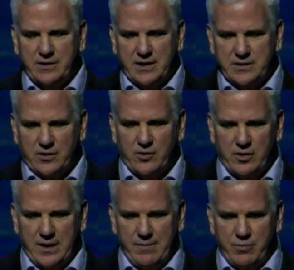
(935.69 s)
You guys have
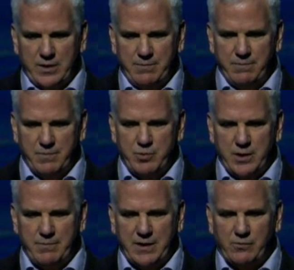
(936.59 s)
heard of him,
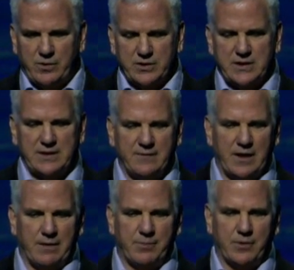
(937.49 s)
pretty big real estate
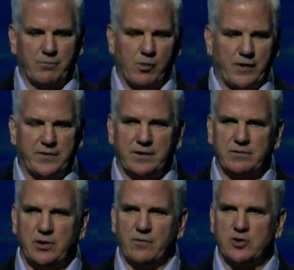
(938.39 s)
developer, brought the
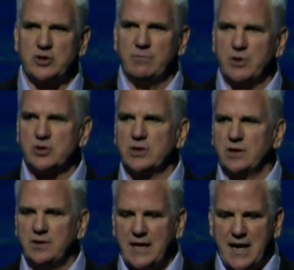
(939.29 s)
University of
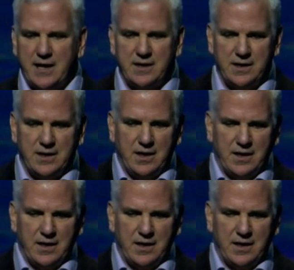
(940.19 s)
Michigan, Dan,